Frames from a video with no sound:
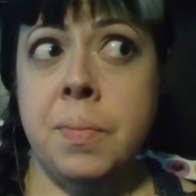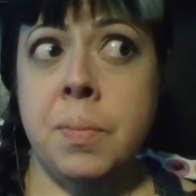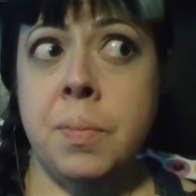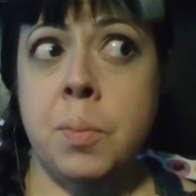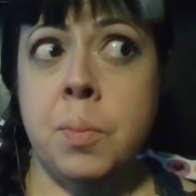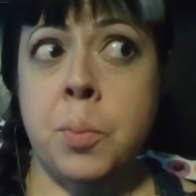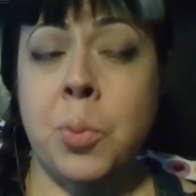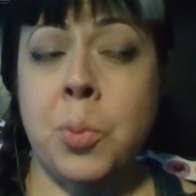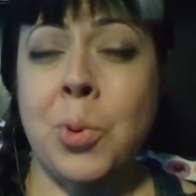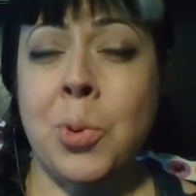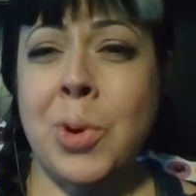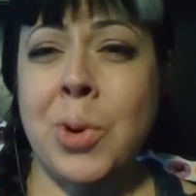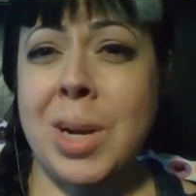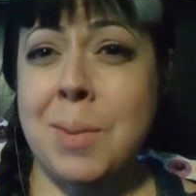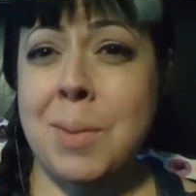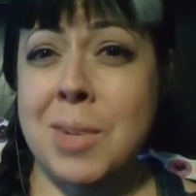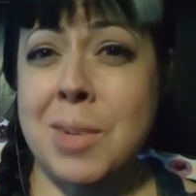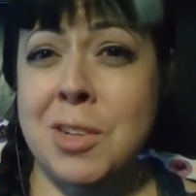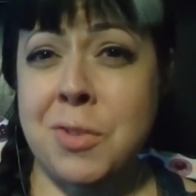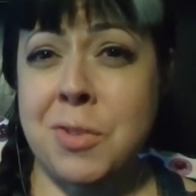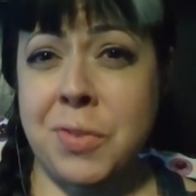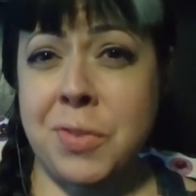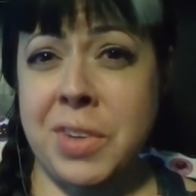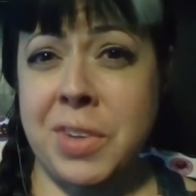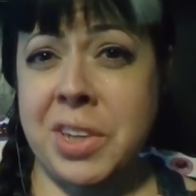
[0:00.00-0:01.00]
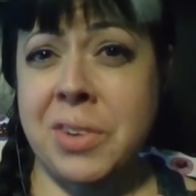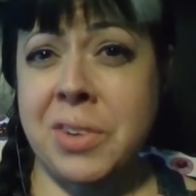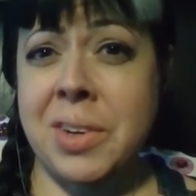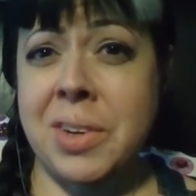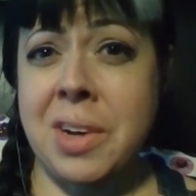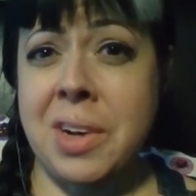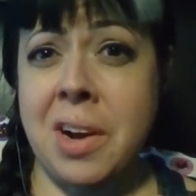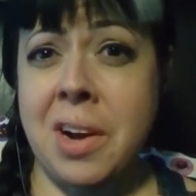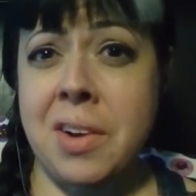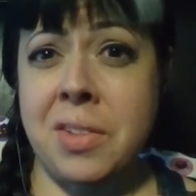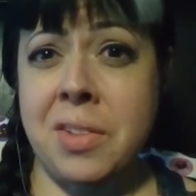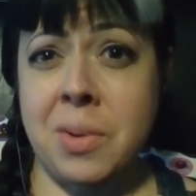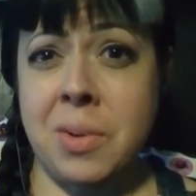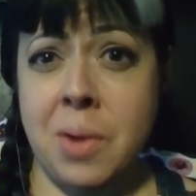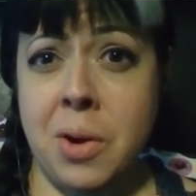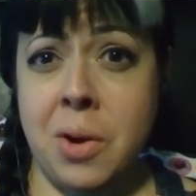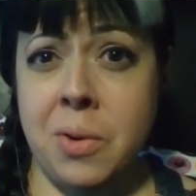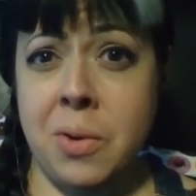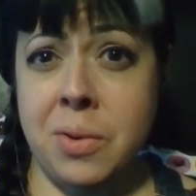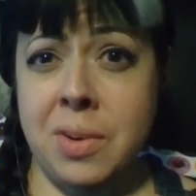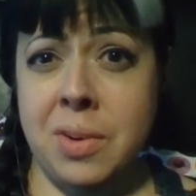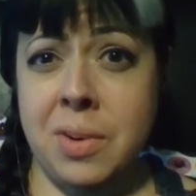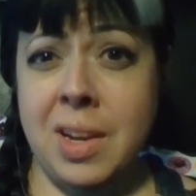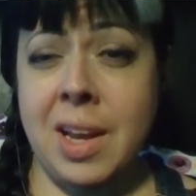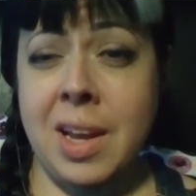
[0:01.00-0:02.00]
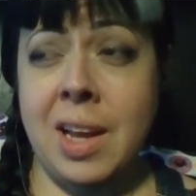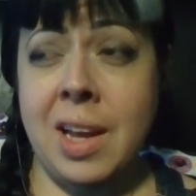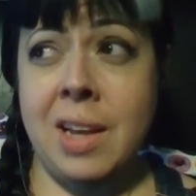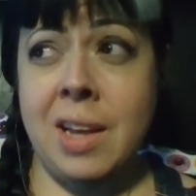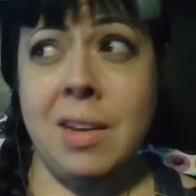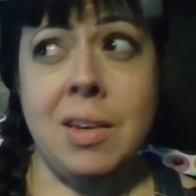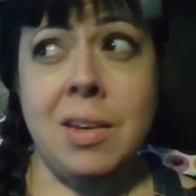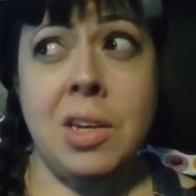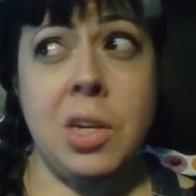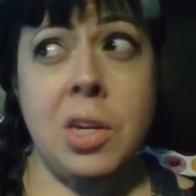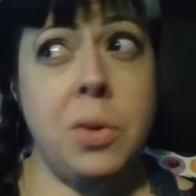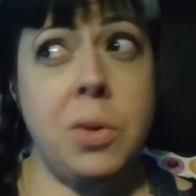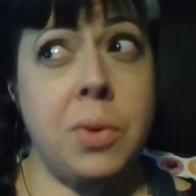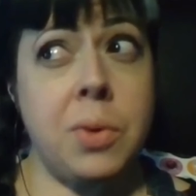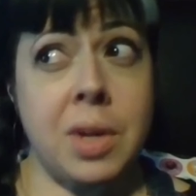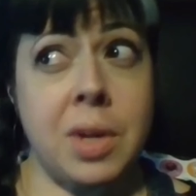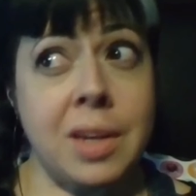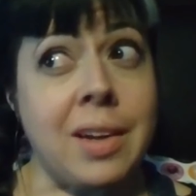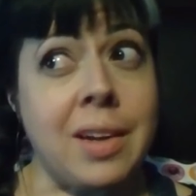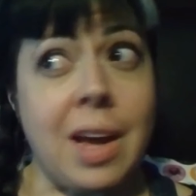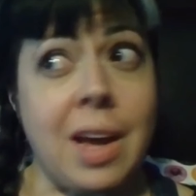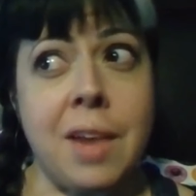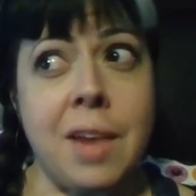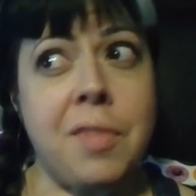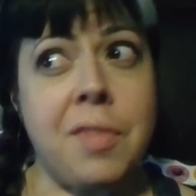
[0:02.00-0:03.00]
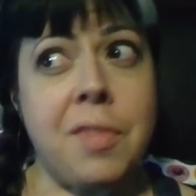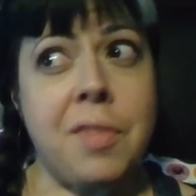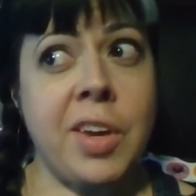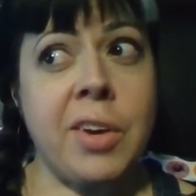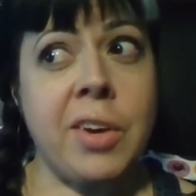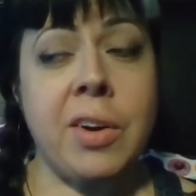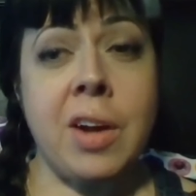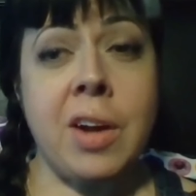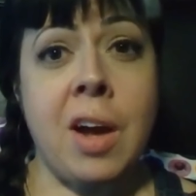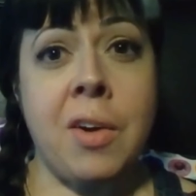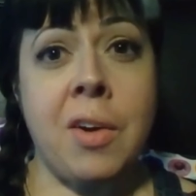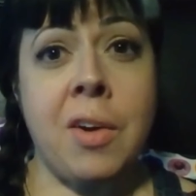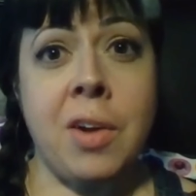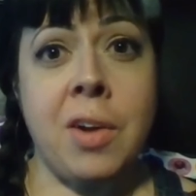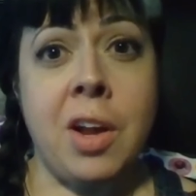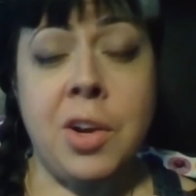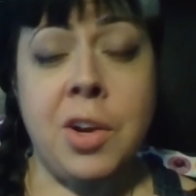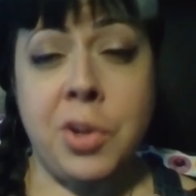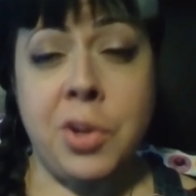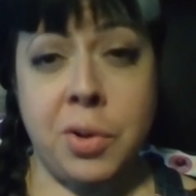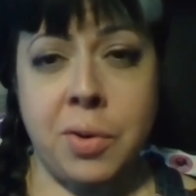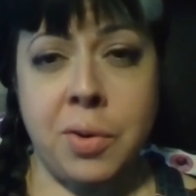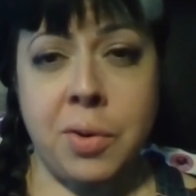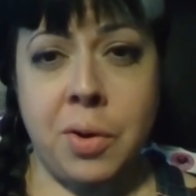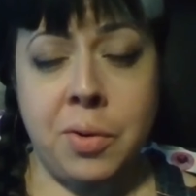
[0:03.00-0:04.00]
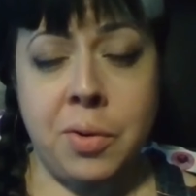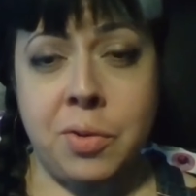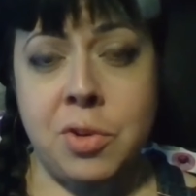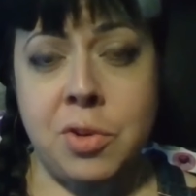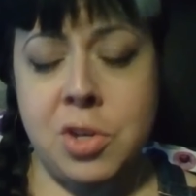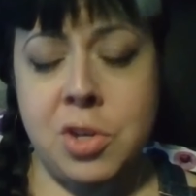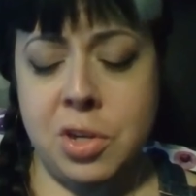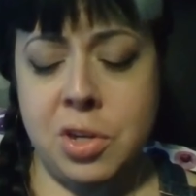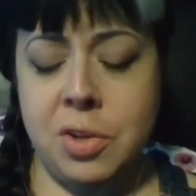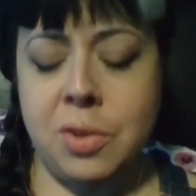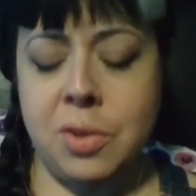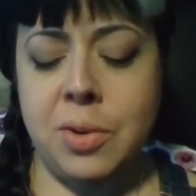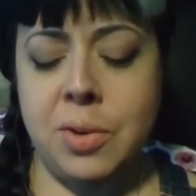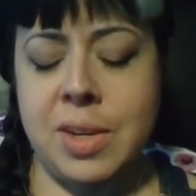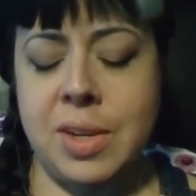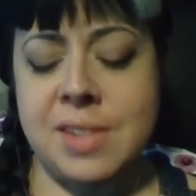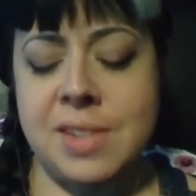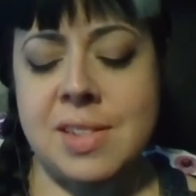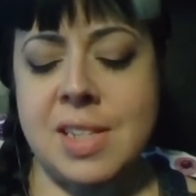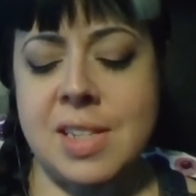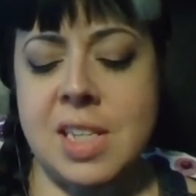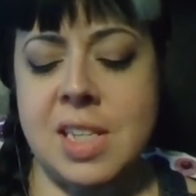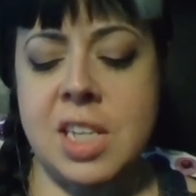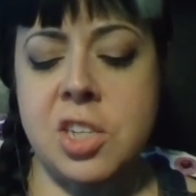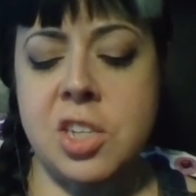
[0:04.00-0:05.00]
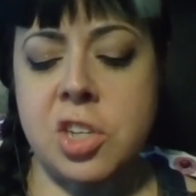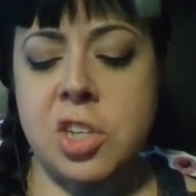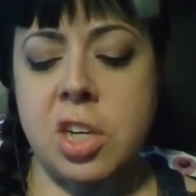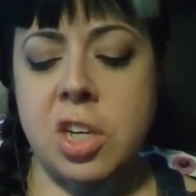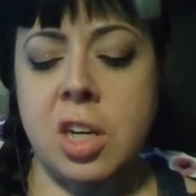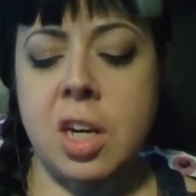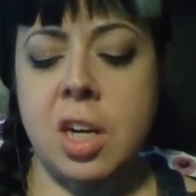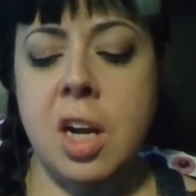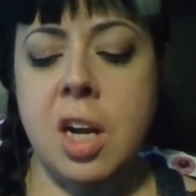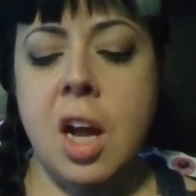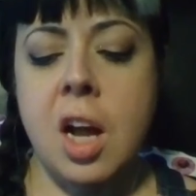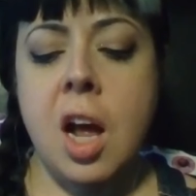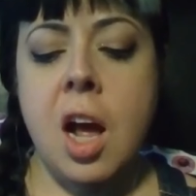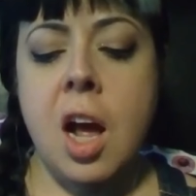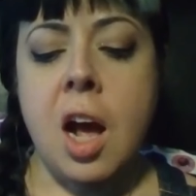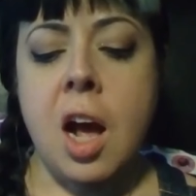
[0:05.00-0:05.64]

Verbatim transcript: pretty much figure it out on their own and you can kind of figure it out on your own too as the teacher.